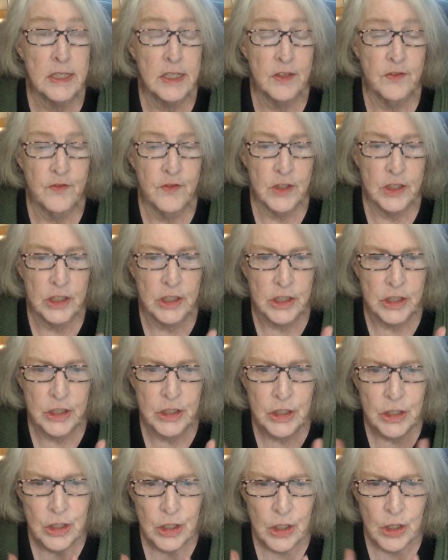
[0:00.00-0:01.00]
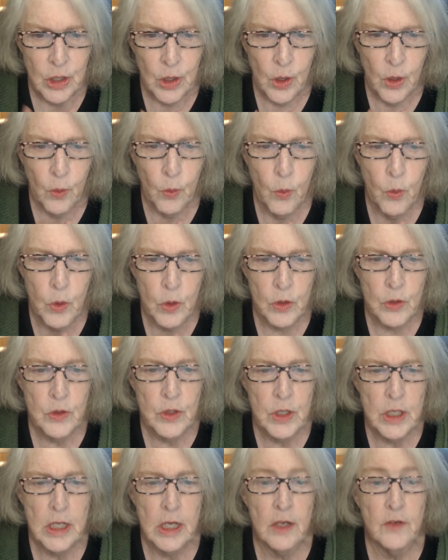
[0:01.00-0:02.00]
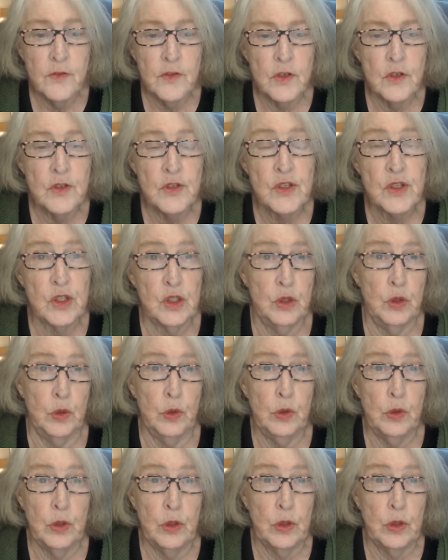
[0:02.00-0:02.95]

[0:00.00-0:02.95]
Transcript: the villain, worthy of your sleuth,